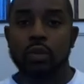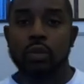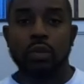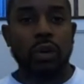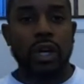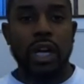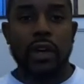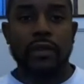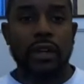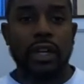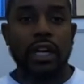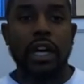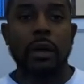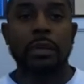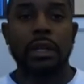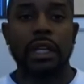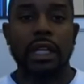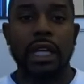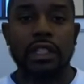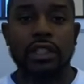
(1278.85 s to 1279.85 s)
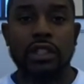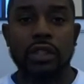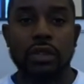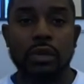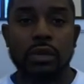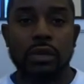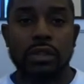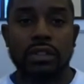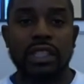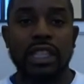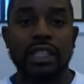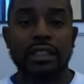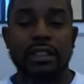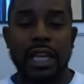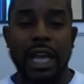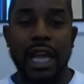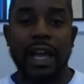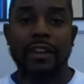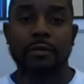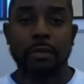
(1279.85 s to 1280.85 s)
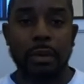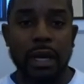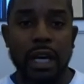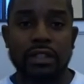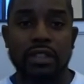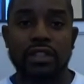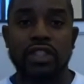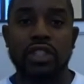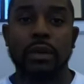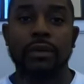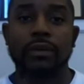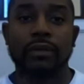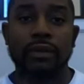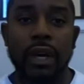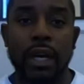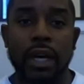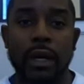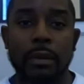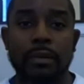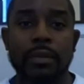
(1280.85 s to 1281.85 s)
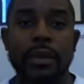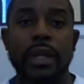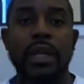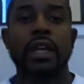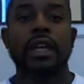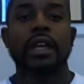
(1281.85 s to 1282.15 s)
whatever company that you seek to have sponsorship from,